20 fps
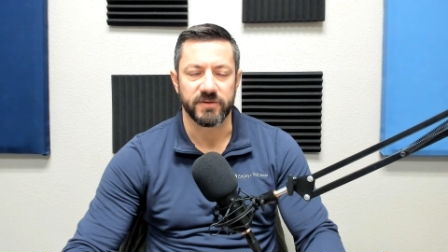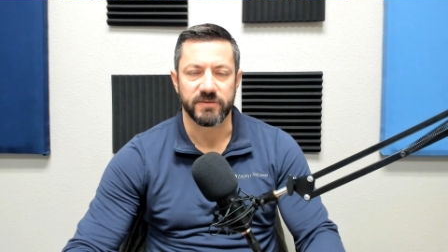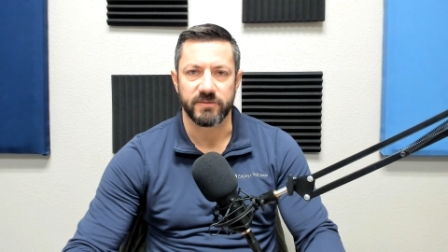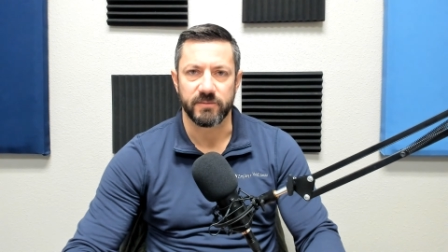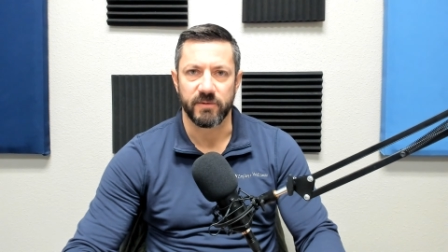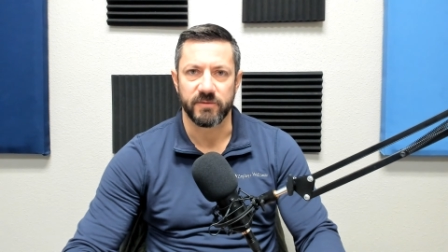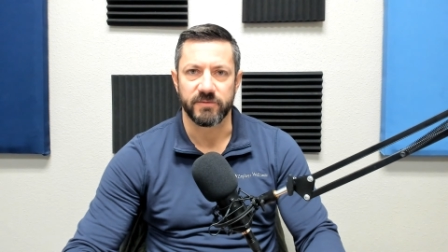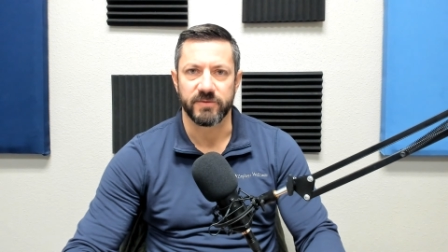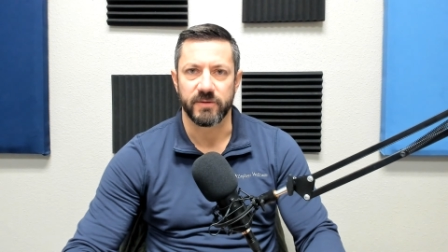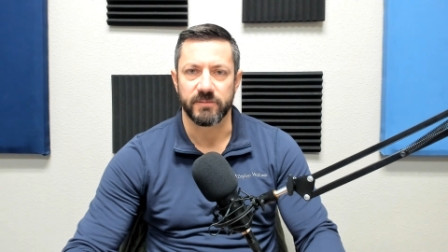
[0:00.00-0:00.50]

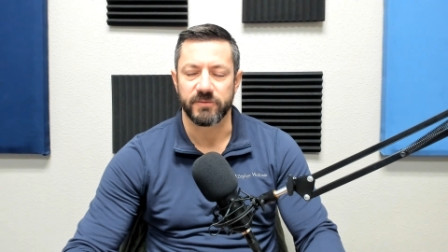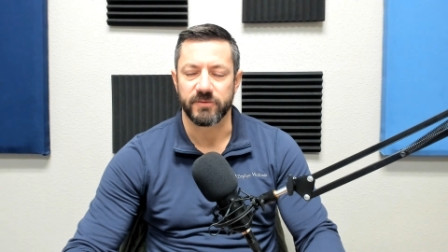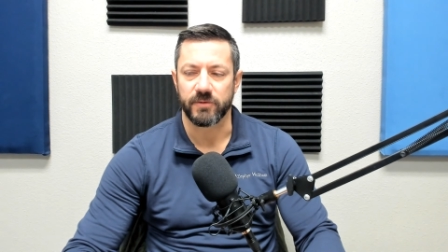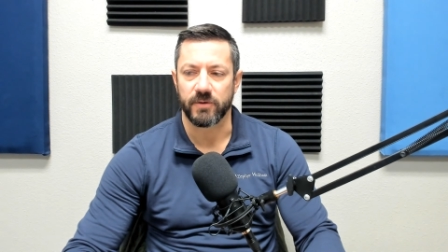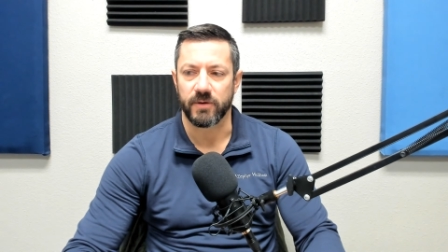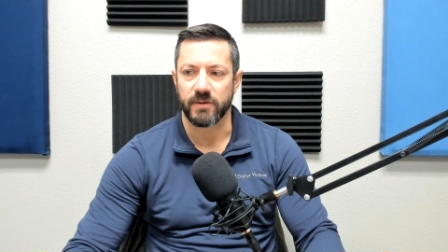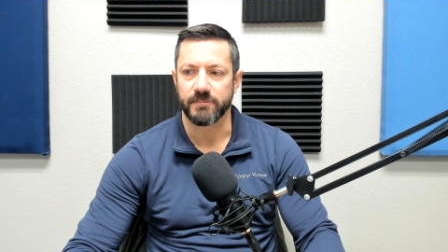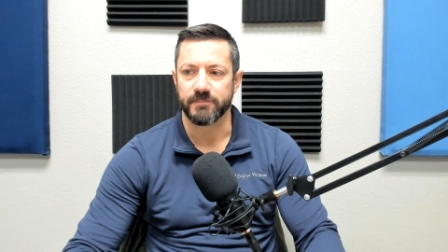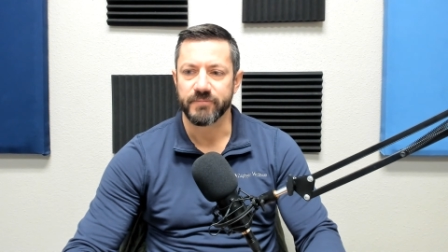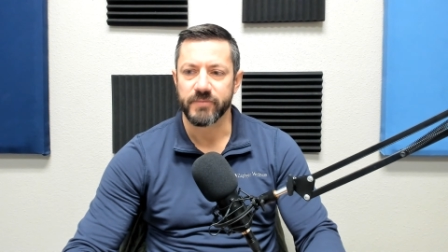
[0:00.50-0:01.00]
of some
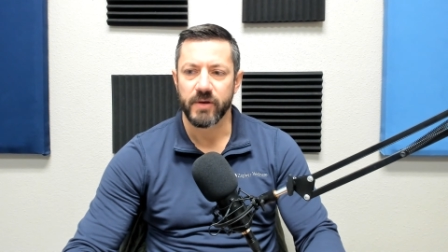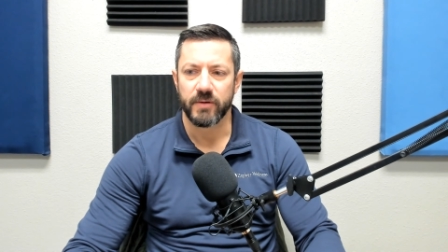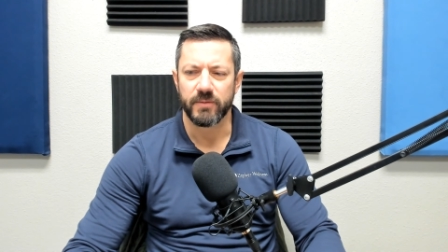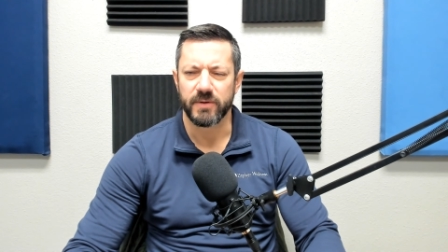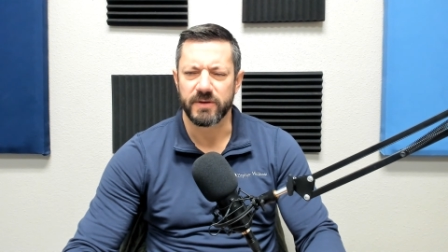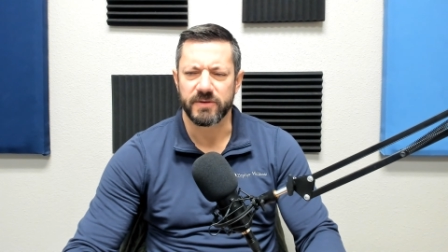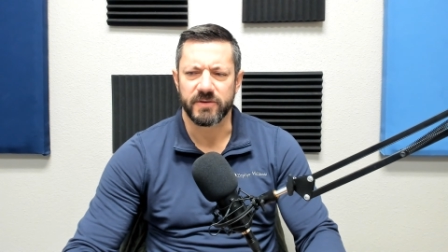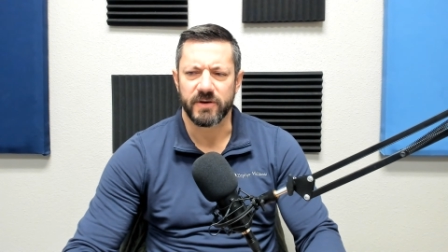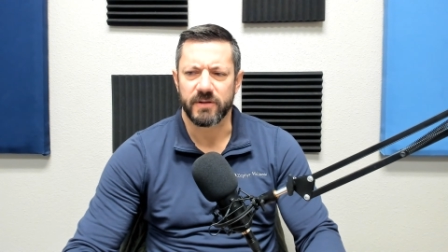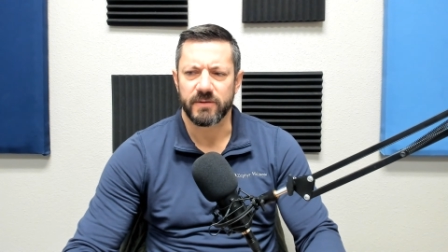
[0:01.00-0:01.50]
sort, we
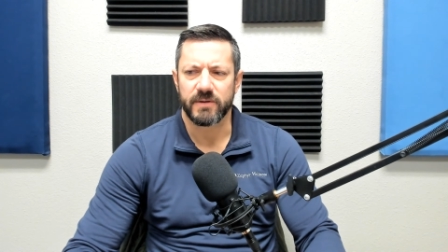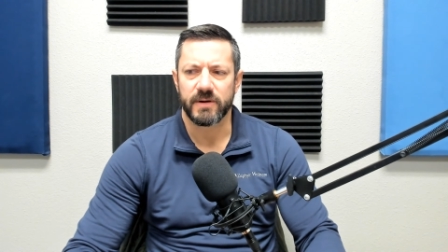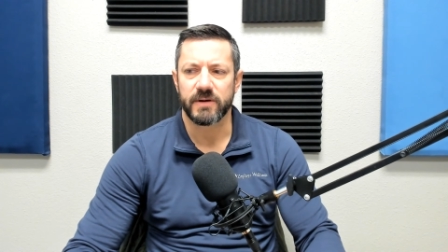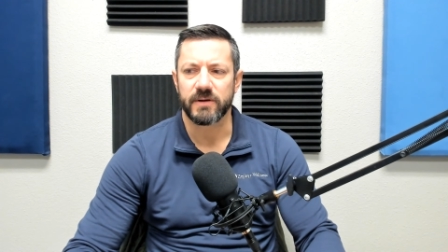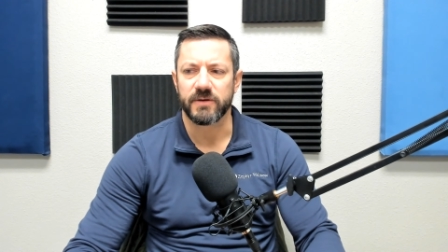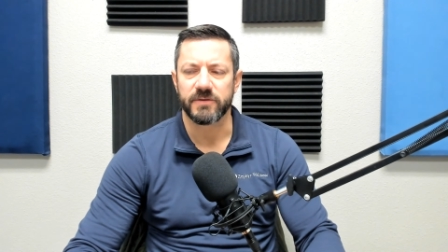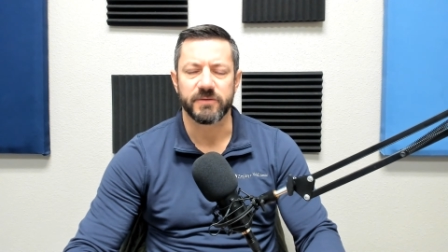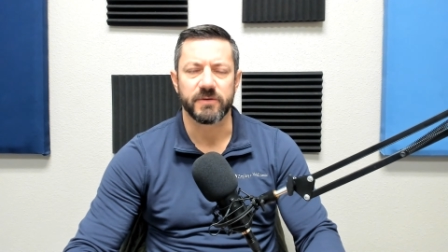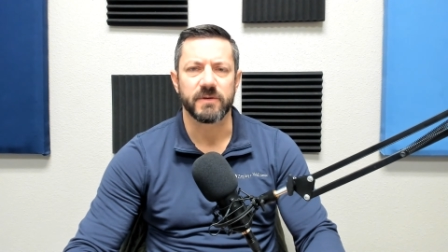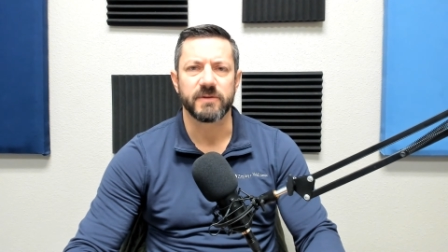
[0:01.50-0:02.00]
can tolerate
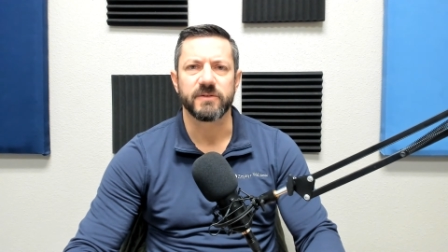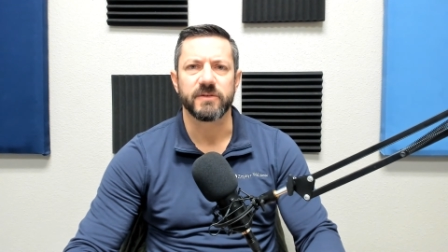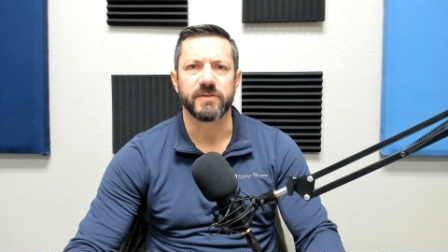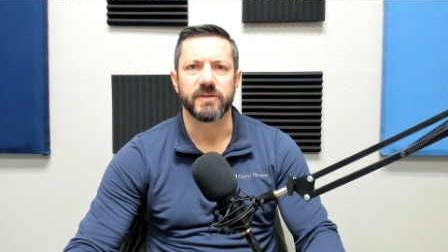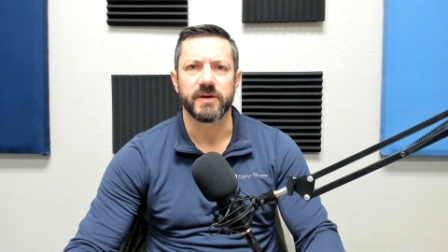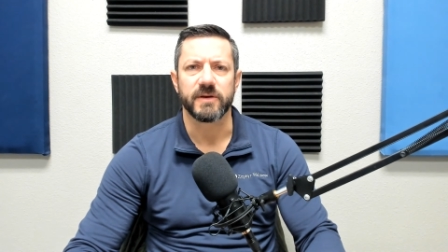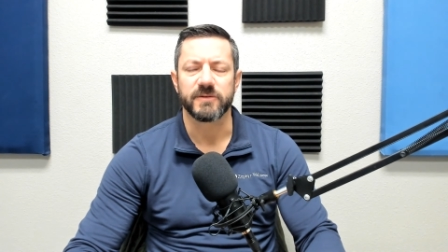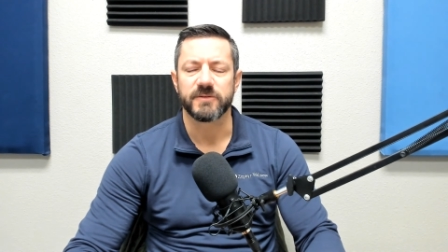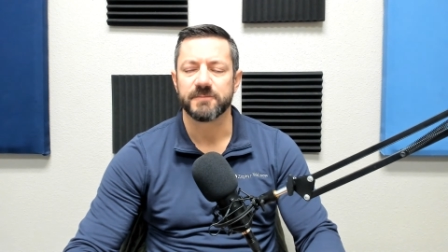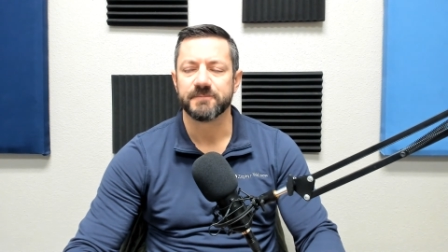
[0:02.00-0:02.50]
all sorts of
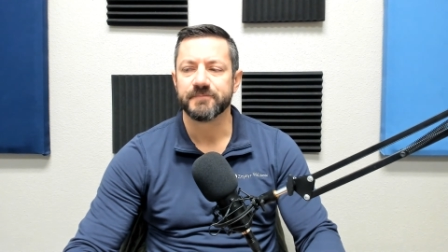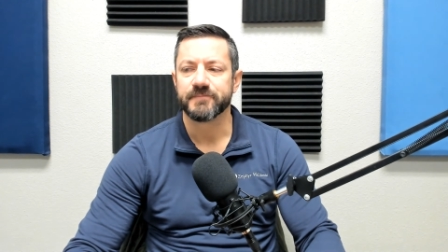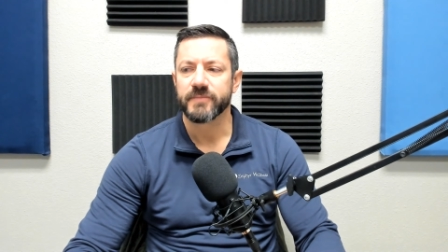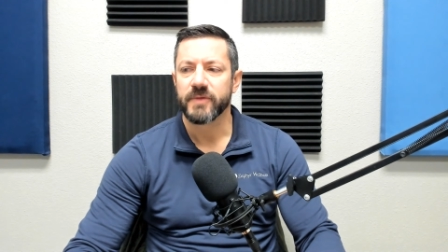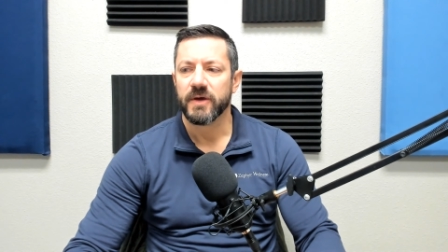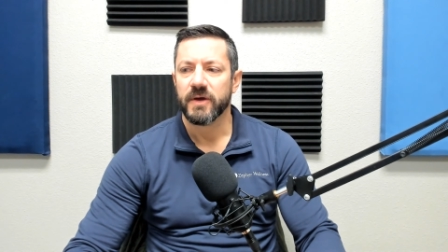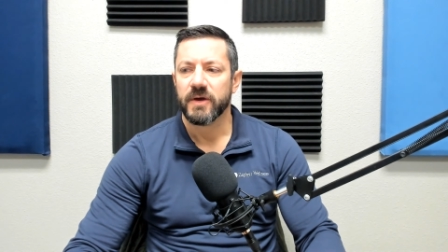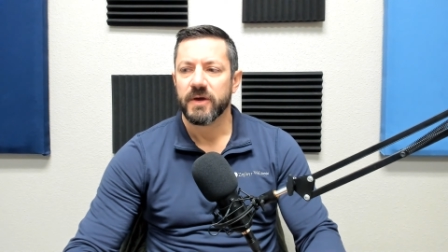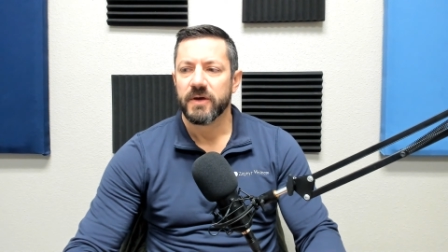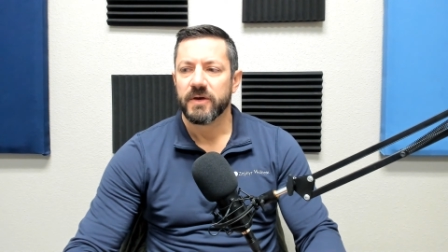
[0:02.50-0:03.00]
things.
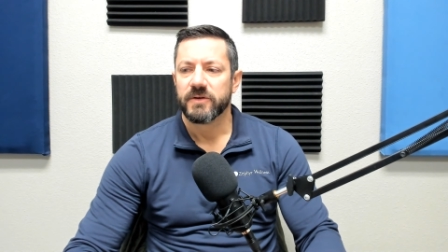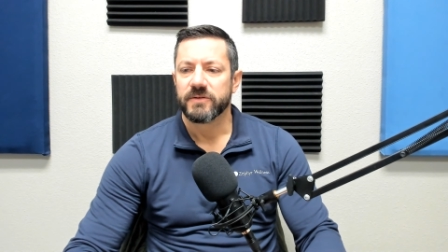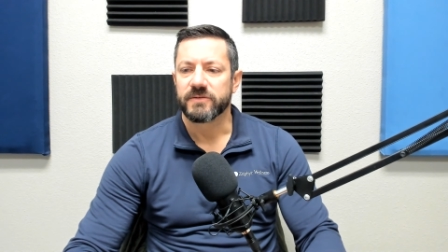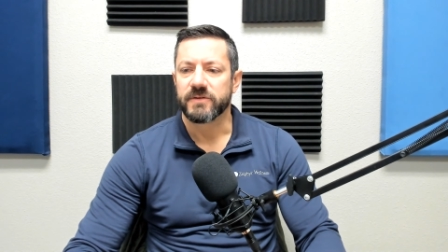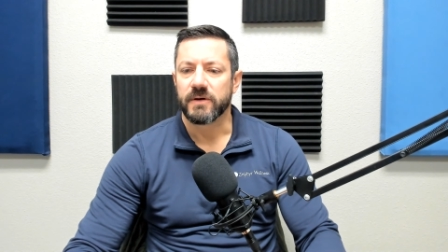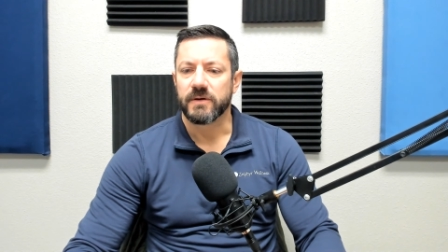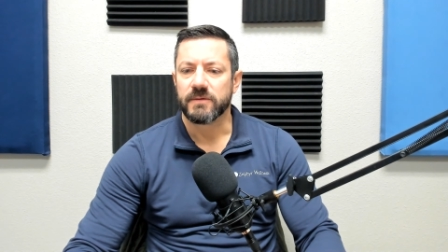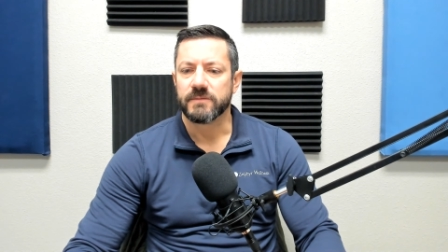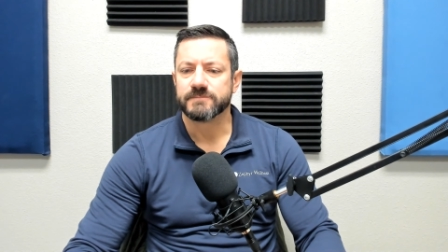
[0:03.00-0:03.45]
So